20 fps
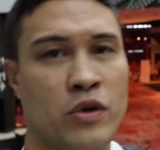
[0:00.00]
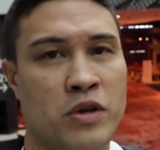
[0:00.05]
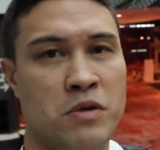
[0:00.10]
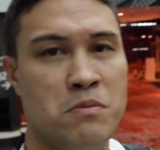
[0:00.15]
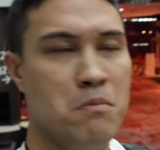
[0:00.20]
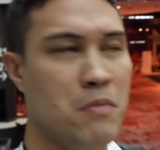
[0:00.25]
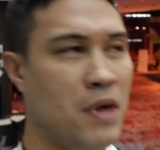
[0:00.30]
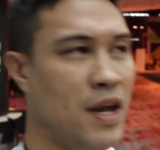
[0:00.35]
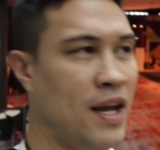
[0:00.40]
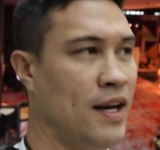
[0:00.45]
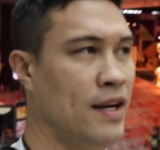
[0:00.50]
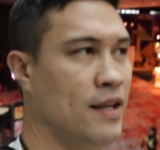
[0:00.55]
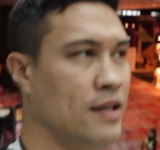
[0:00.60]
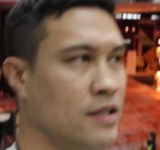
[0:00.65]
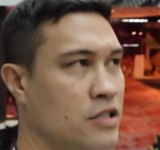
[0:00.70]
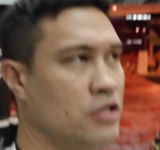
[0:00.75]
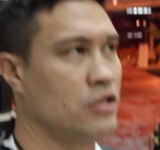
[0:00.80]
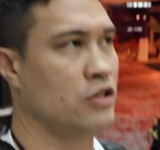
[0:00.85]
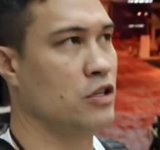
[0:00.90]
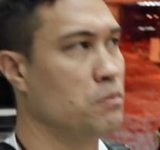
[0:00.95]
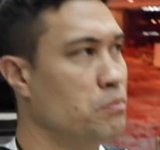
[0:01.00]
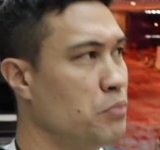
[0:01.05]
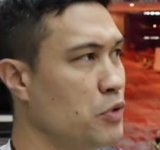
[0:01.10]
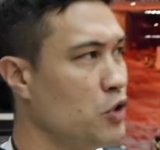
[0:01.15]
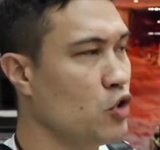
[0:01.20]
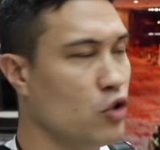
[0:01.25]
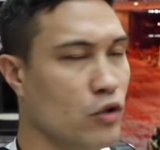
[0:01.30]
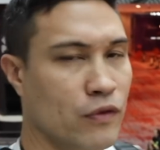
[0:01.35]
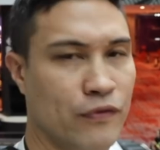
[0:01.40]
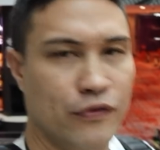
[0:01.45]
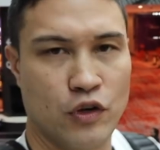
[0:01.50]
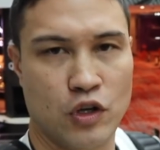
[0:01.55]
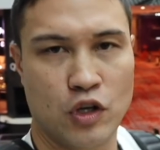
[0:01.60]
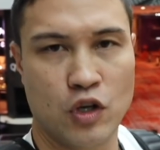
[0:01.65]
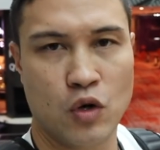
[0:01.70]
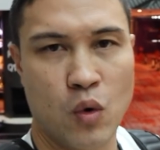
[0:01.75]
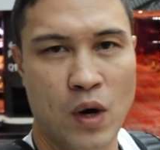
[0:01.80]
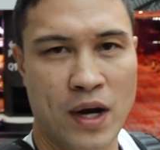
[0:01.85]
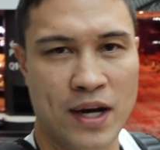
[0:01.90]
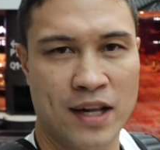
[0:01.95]
we made it to the beautiful
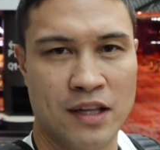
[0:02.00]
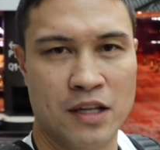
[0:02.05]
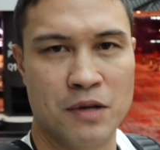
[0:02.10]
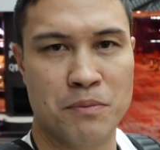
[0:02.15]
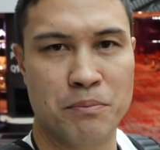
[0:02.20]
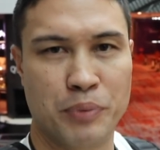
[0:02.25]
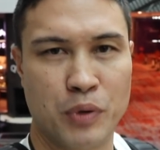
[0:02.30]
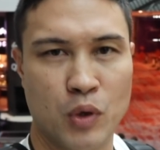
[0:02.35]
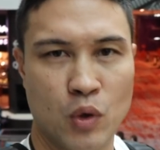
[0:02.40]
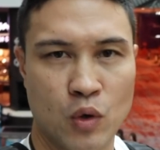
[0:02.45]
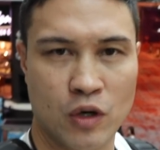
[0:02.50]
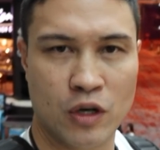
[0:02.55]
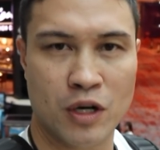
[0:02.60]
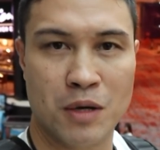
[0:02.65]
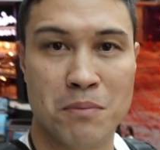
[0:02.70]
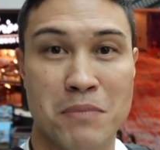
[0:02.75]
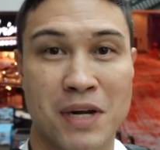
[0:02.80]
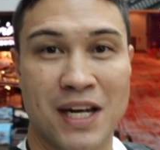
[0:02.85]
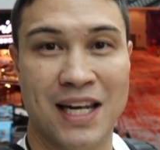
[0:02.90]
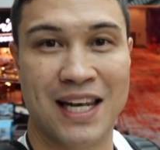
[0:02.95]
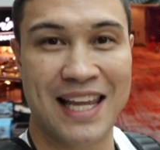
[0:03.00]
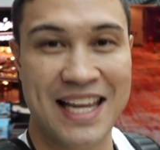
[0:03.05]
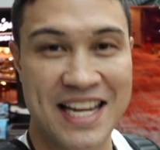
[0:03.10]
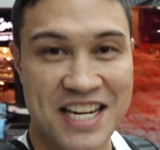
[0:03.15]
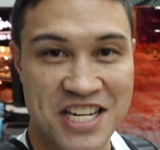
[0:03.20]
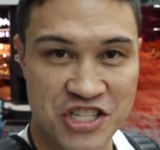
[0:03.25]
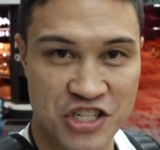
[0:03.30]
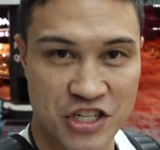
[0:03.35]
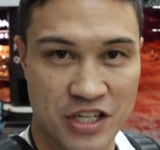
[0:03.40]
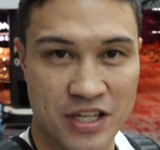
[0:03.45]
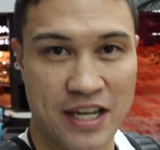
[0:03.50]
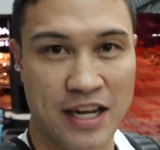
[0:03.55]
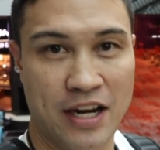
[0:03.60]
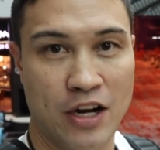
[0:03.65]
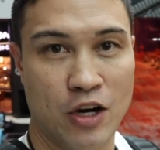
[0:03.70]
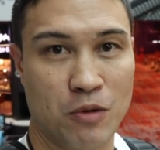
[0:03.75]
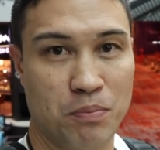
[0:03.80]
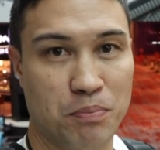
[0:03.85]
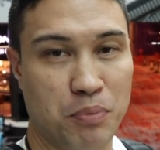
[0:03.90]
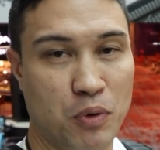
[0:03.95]
Kuala Lumpur Malaysian
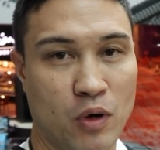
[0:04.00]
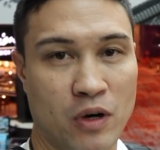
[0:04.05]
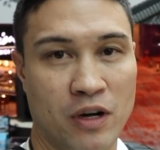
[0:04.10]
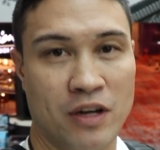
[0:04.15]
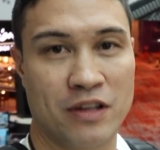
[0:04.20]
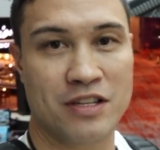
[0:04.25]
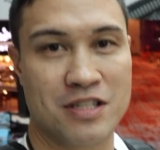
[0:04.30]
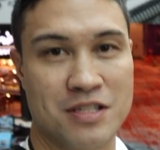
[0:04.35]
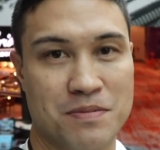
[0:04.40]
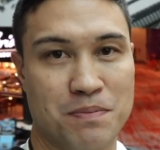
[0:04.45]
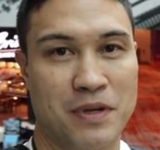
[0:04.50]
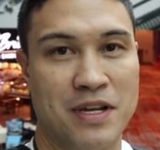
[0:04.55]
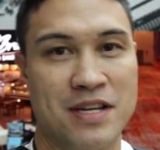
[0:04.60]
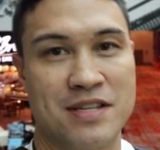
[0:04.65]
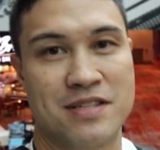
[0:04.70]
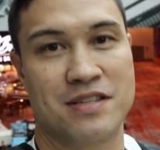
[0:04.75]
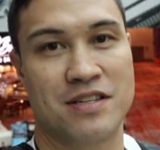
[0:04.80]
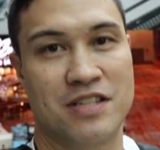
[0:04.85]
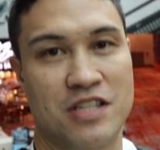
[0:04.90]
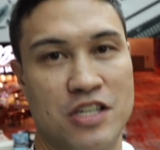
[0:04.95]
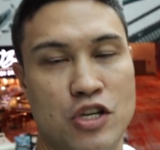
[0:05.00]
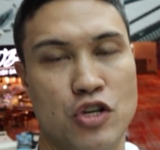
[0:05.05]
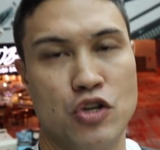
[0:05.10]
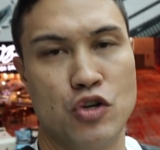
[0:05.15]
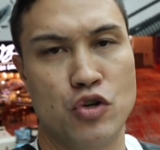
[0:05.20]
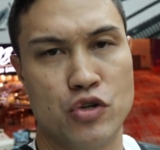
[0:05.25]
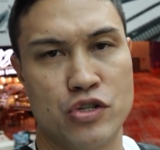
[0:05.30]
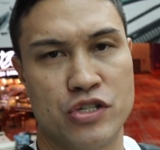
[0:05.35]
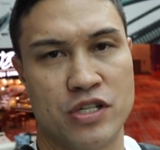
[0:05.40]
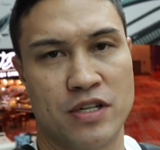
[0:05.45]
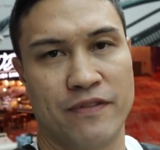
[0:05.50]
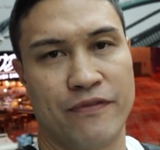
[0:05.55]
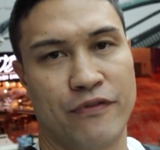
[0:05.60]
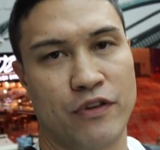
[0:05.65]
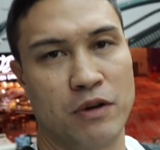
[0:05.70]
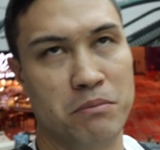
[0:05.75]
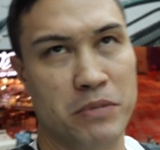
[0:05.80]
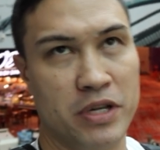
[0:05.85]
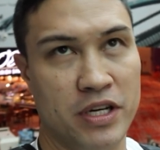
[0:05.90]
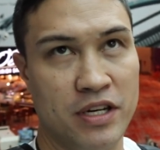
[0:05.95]
airport. This place is huge.
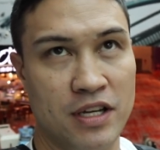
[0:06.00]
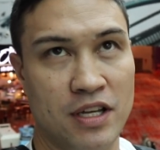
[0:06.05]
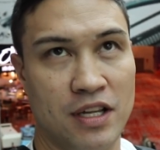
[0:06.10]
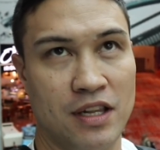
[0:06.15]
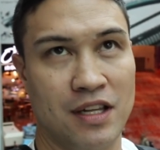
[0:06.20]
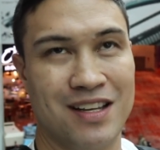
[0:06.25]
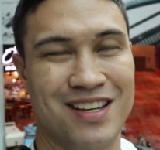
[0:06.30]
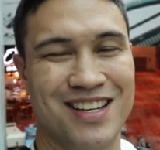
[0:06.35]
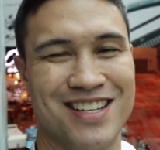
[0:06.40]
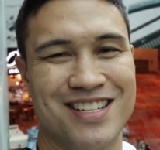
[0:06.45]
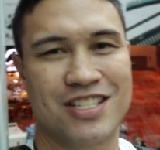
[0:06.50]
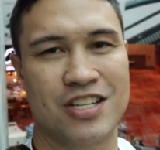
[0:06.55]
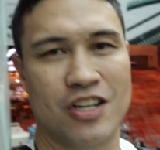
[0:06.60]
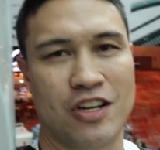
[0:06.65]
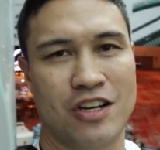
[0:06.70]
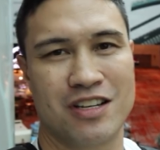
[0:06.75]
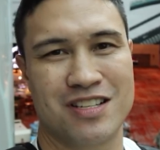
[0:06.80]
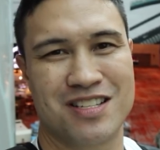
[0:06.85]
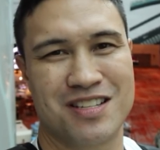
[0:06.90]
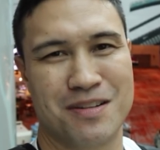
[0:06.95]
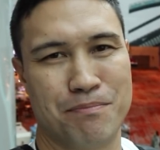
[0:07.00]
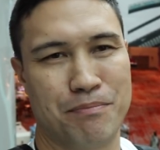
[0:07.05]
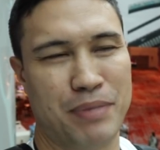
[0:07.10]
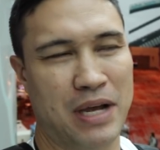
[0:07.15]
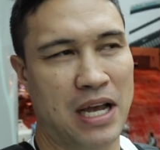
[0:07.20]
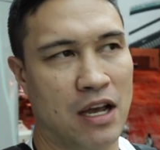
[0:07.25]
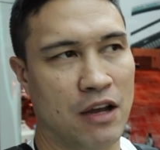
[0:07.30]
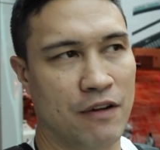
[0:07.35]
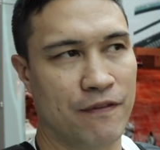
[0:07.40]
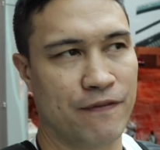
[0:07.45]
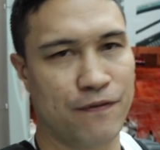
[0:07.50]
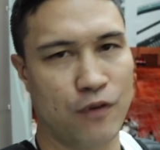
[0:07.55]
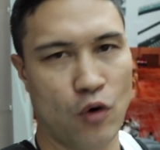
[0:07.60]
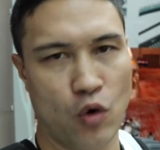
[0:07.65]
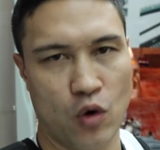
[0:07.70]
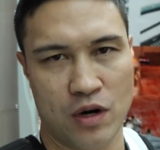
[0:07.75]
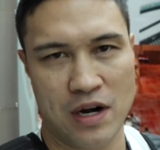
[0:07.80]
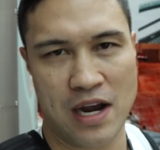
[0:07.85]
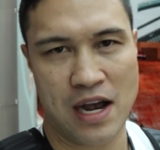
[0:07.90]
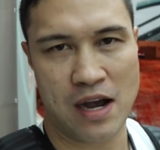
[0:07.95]
From Manila, it took us about
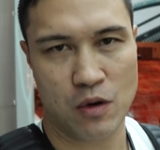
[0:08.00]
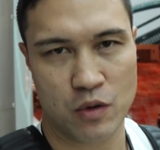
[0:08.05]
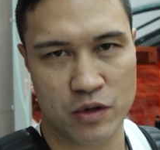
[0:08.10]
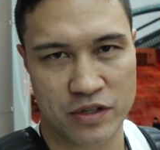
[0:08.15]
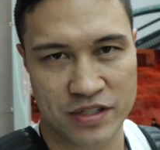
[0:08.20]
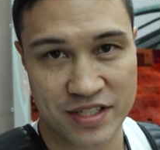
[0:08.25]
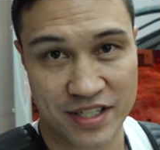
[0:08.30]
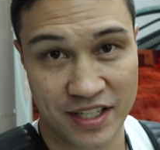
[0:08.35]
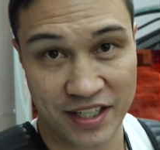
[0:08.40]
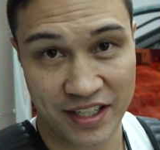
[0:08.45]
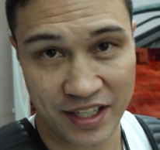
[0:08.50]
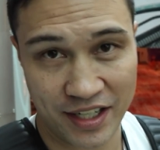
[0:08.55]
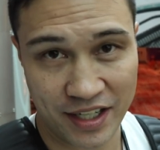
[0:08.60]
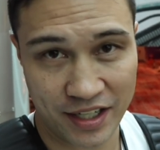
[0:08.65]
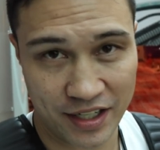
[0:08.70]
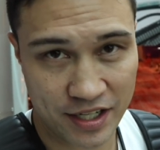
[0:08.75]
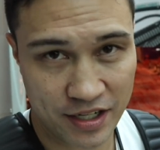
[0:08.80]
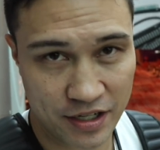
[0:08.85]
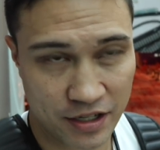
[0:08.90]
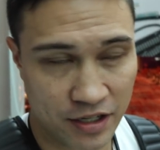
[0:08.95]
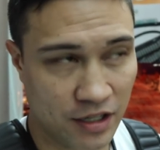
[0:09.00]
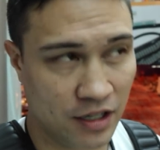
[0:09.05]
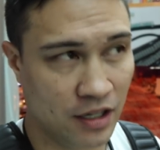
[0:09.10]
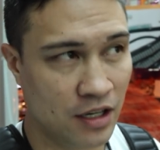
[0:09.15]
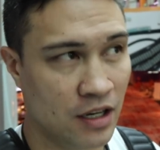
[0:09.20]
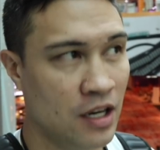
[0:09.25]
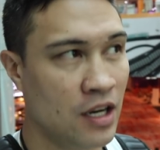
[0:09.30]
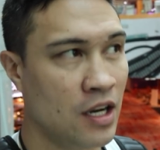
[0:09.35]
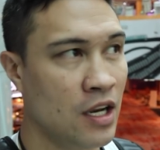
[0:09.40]
four hours to get here.